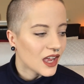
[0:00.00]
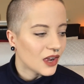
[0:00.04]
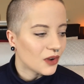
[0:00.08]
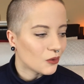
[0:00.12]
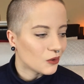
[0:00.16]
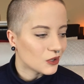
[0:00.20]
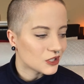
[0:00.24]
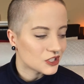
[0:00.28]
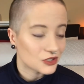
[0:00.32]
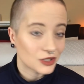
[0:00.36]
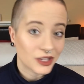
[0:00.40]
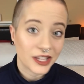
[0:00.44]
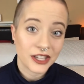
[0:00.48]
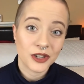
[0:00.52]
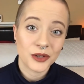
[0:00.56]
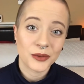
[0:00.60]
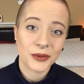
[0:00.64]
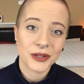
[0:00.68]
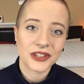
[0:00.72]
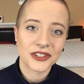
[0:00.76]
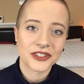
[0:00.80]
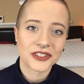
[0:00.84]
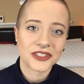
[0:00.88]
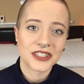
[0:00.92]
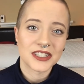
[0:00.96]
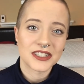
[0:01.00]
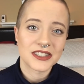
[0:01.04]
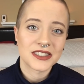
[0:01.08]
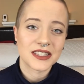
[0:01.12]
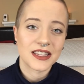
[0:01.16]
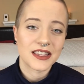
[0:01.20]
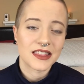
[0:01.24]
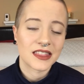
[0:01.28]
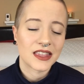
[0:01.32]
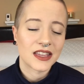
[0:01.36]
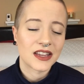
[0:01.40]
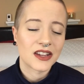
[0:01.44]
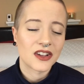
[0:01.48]
which later we learned it's
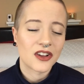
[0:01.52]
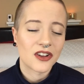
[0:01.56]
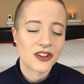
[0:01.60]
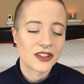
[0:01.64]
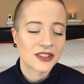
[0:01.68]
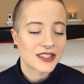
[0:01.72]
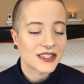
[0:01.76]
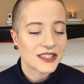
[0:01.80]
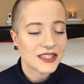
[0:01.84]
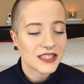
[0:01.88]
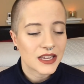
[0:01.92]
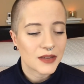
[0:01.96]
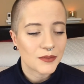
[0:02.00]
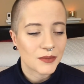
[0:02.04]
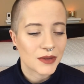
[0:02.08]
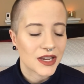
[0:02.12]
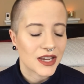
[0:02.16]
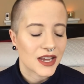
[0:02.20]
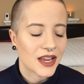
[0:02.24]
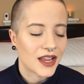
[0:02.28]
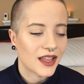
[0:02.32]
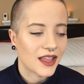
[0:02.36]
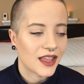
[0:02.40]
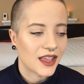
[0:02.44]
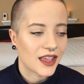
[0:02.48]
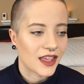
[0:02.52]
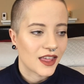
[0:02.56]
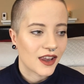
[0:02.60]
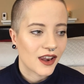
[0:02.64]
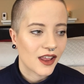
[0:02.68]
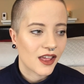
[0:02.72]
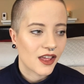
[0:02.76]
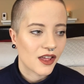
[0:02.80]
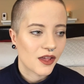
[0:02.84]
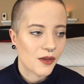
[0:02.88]
a thing called stimming, and